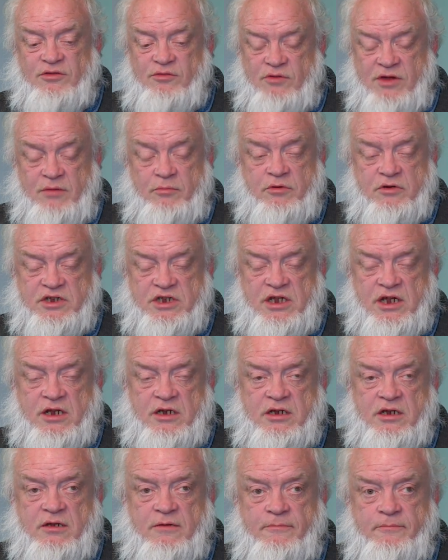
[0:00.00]

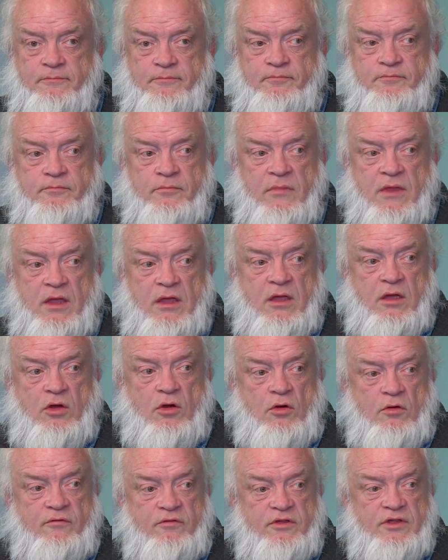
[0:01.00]
3%
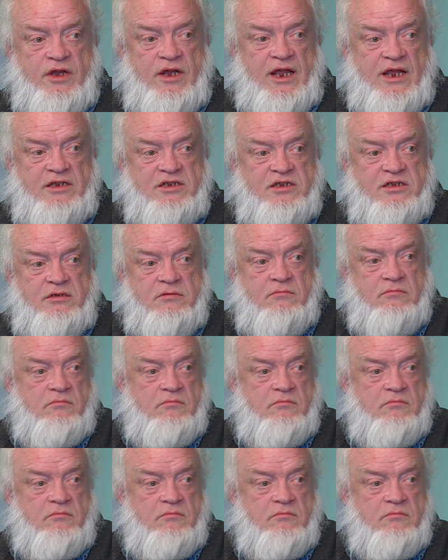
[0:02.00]
over the next,